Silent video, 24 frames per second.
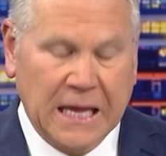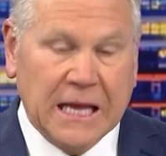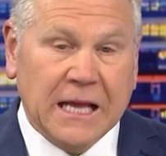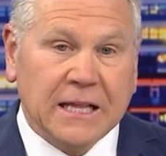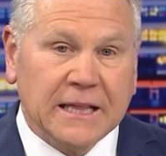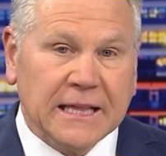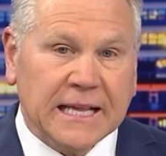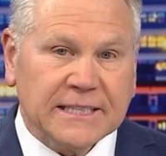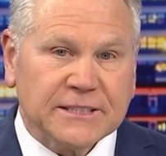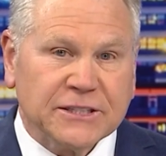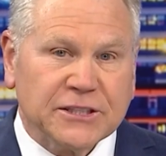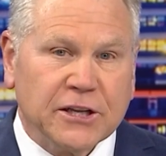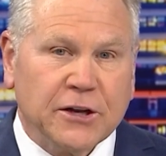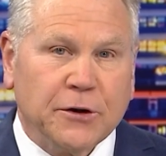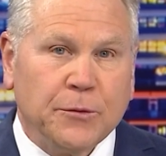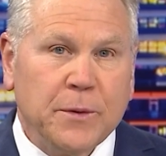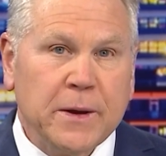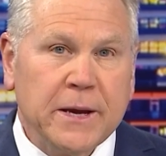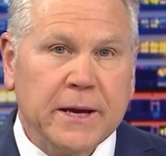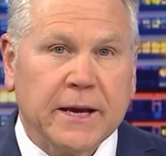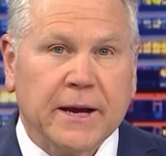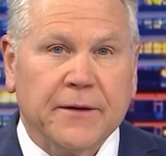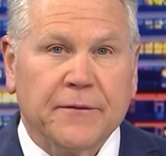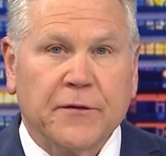Less than a
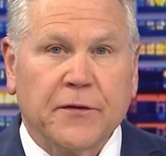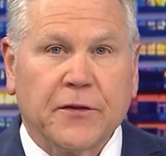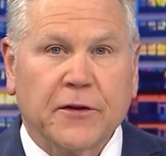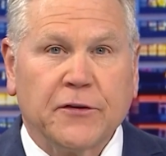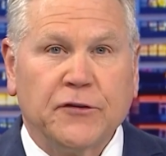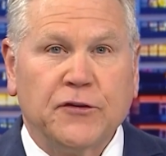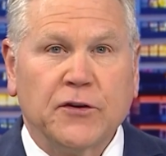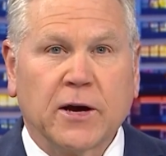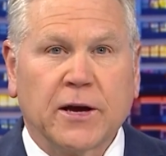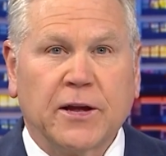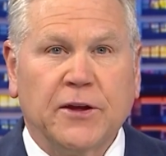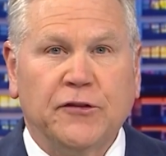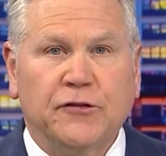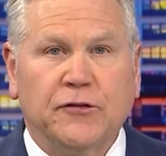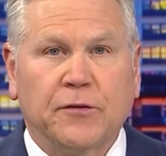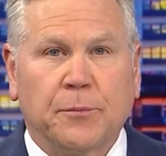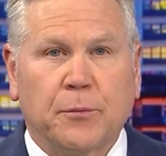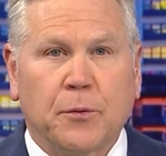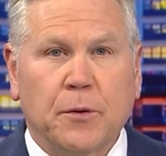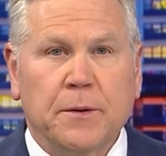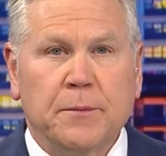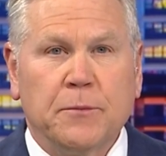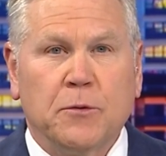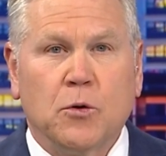week after the Kentucky
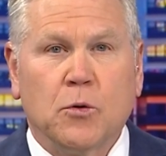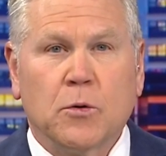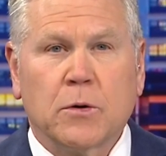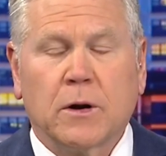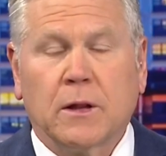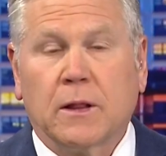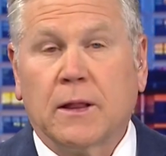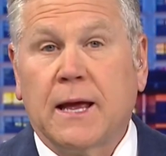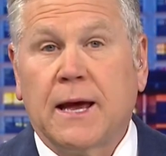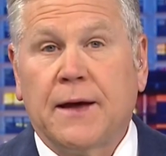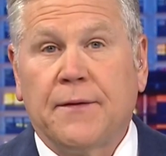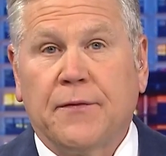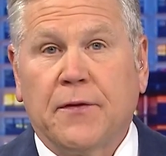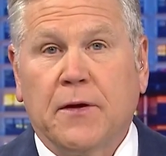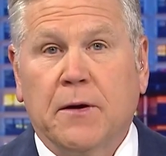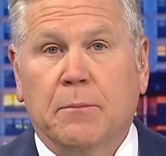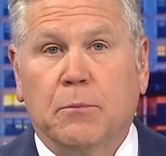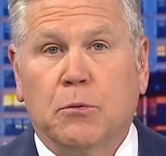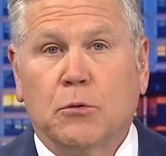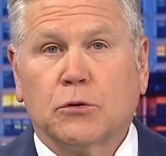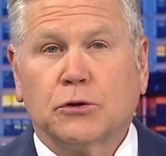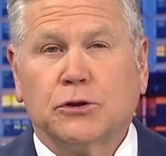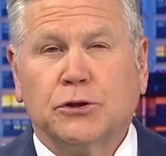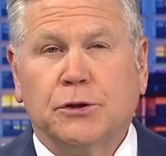Supreme Court allowed the
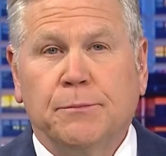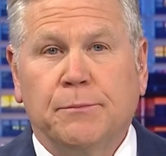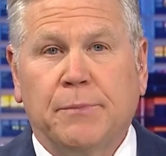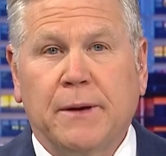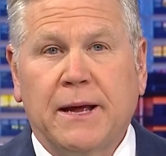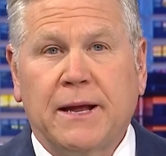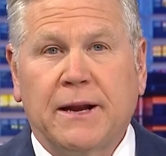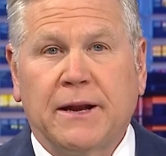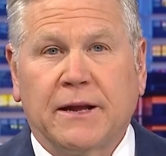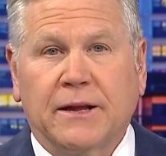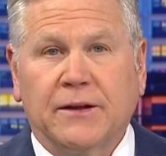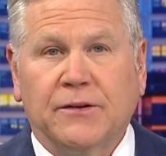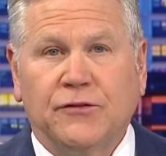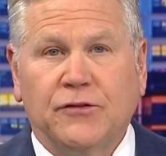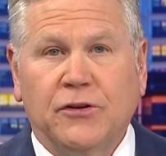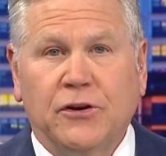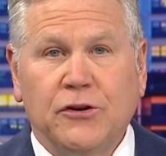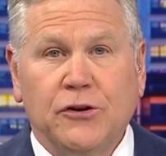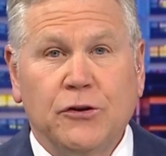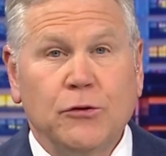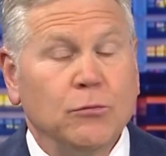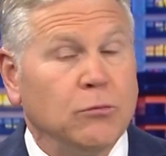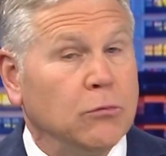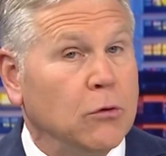abortion ban to
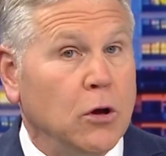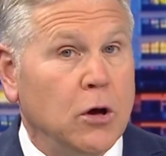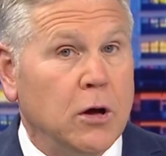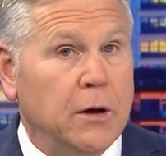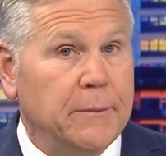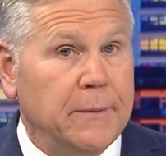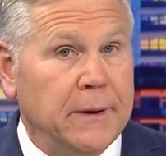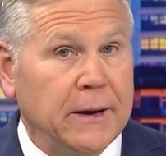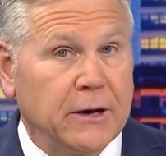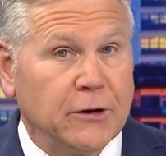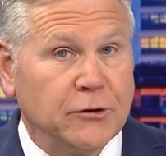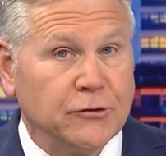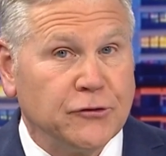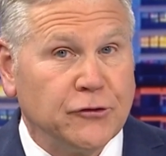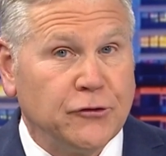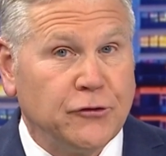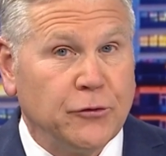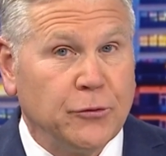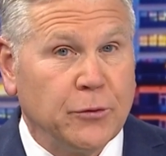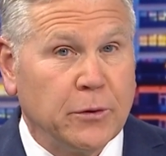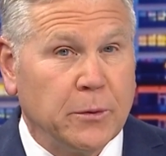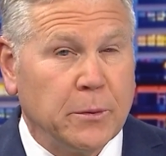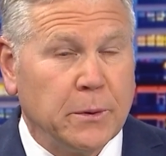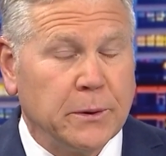continue, lawmakers are
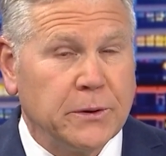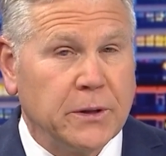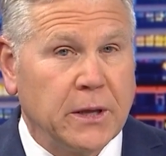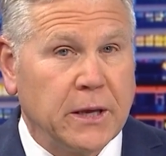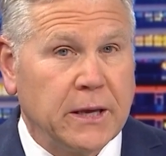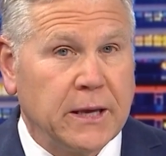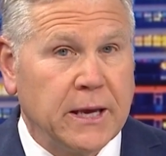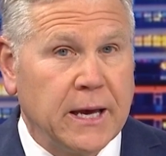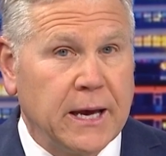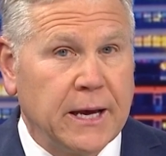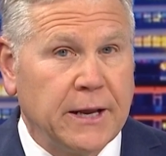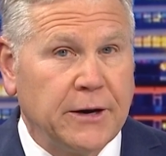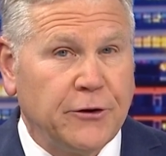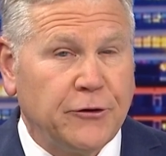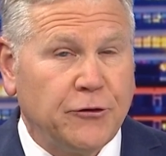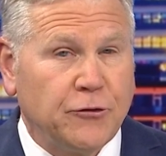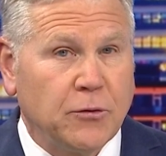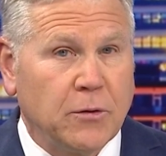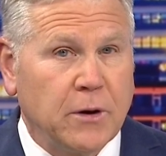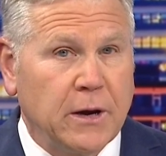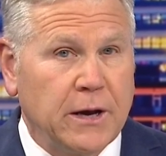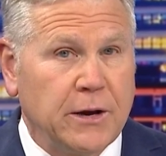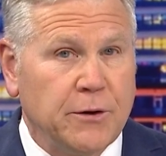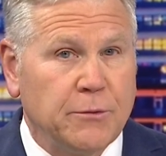doing what they can to
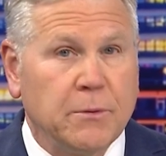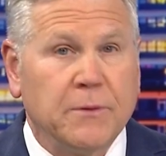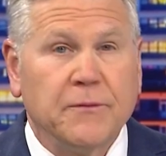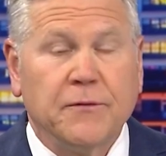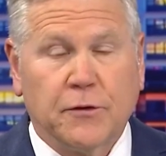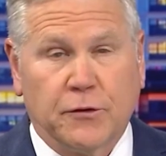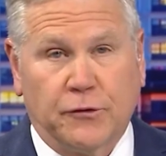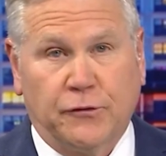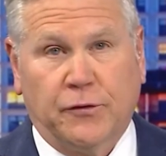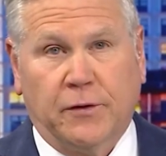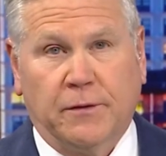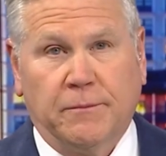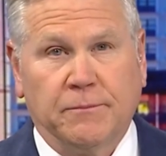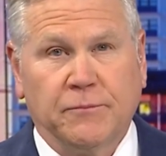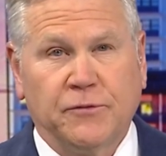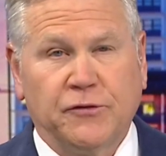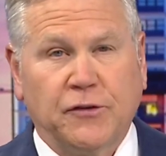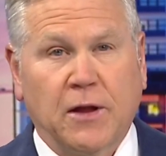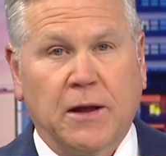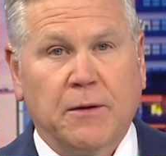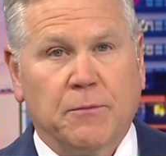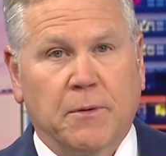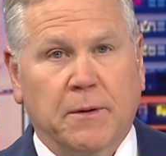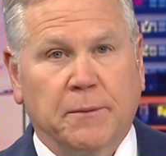try and reverse it.
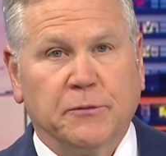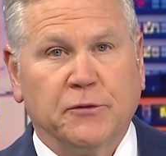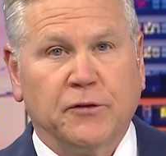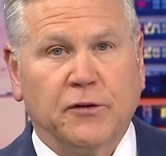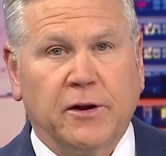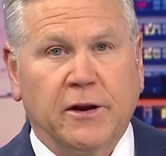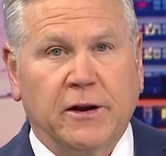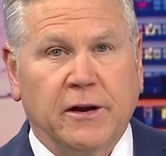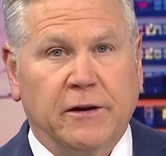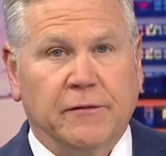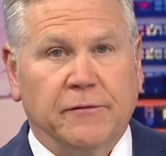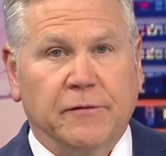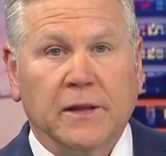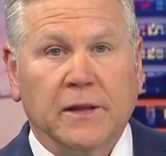State Representative